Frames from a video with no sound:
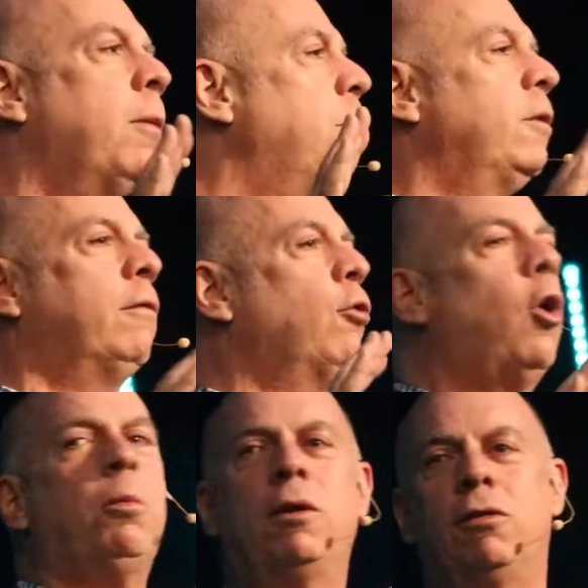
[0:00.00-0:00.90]
purpose of
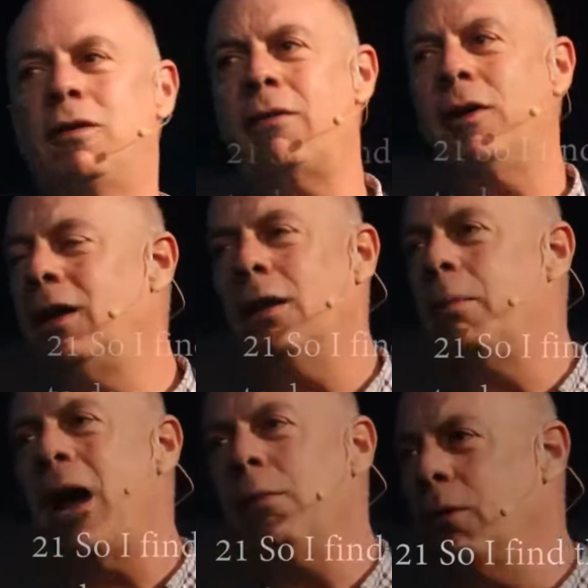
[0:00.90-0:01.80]
Romans 7 in the
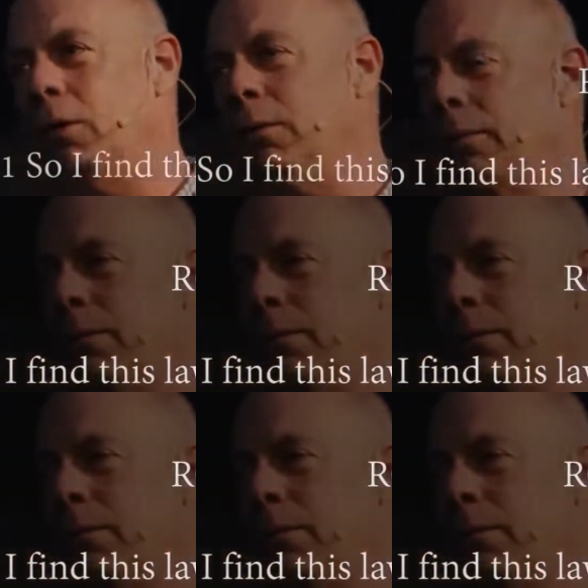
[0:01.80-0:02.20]
Bible.